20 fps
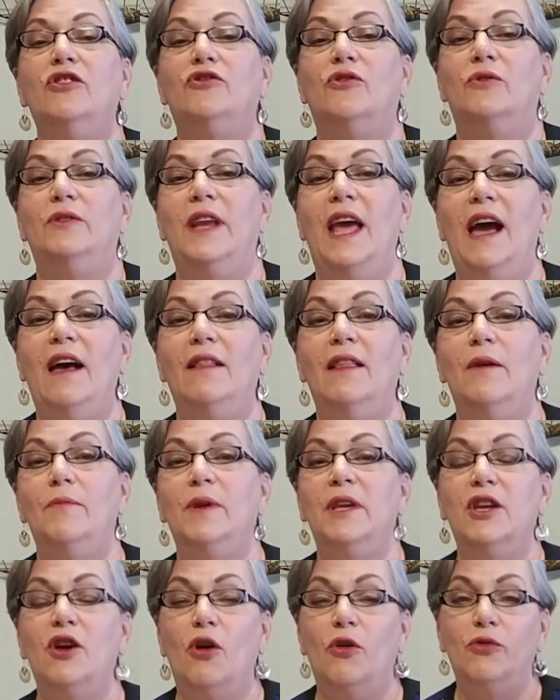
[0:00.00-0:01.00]
So now
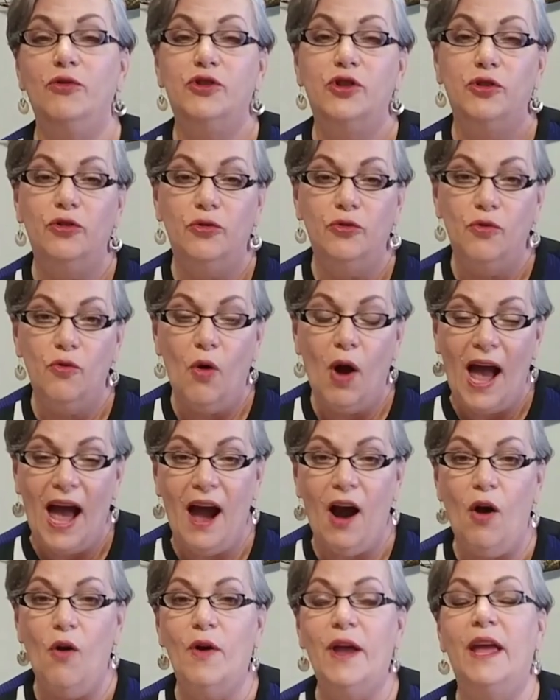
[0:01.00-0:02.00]
let me go to
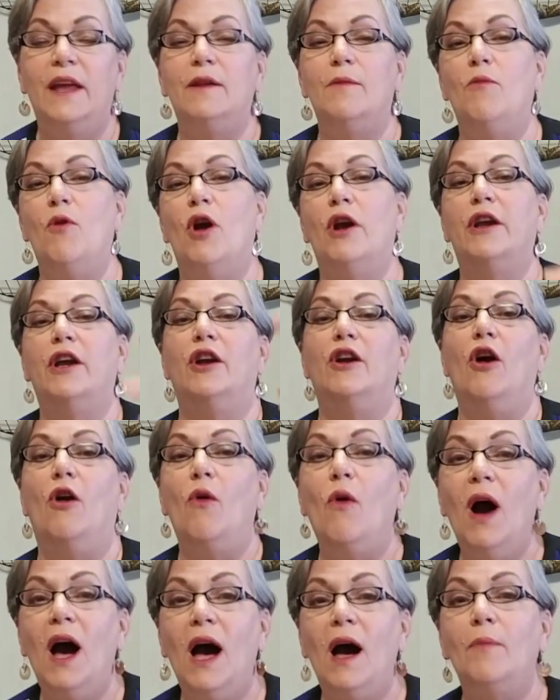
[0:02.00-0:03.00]
how can a market
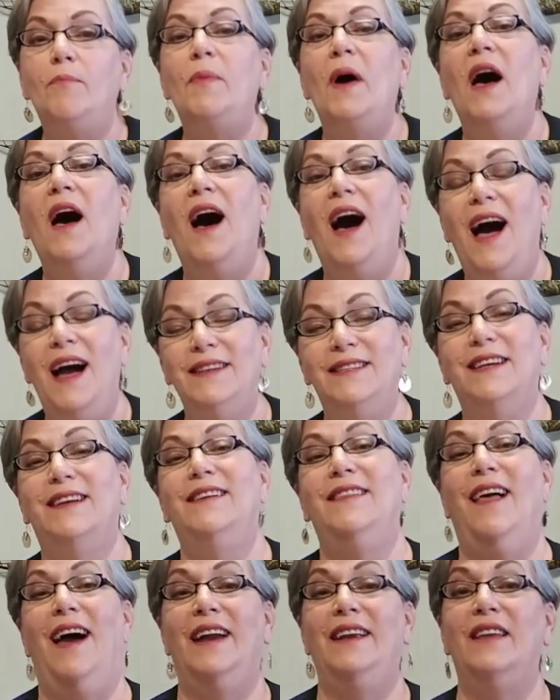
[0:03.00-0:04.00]
go up on
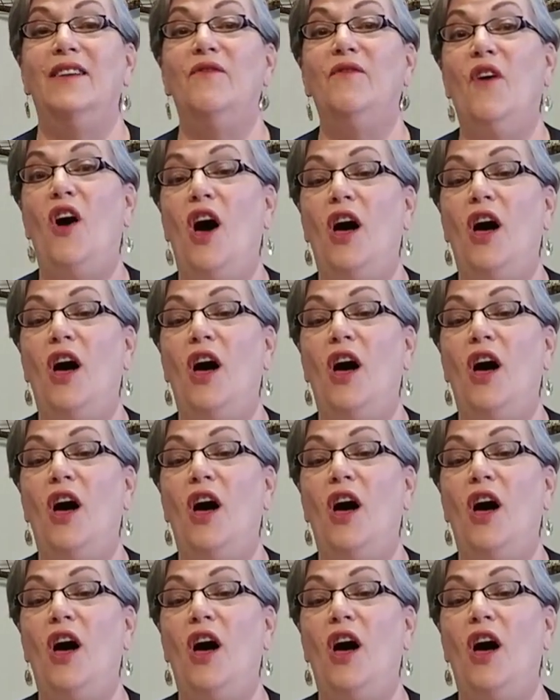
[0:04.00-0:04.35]
declining